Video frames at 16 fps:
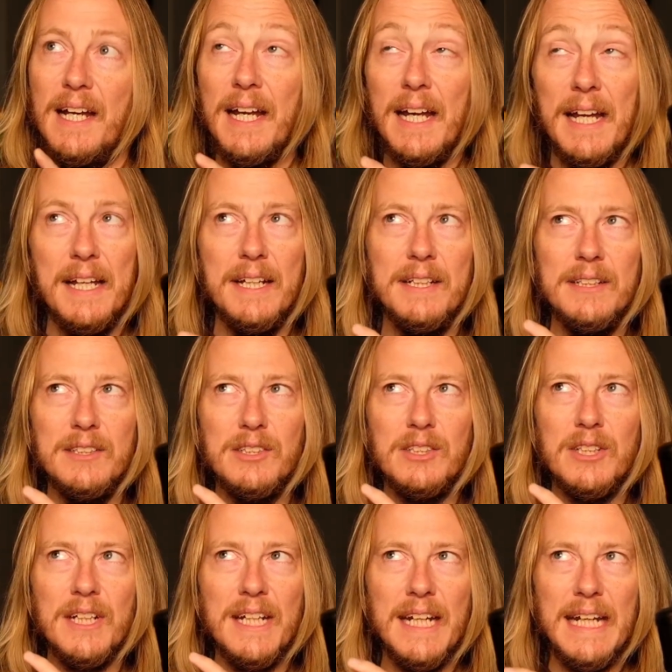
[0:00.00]
And
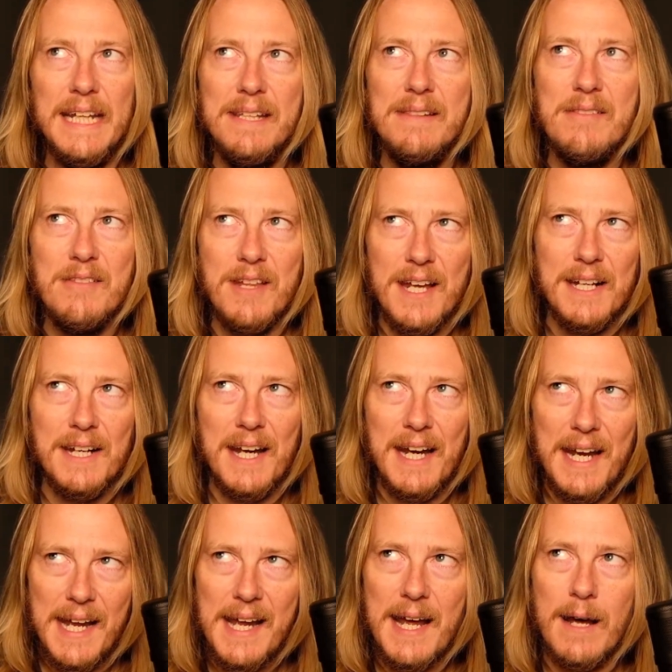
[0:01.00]
in that
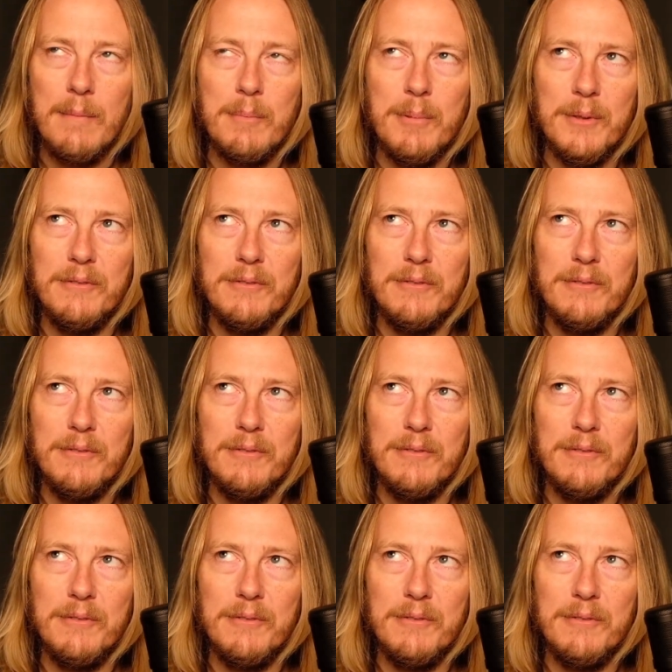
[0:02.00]
app,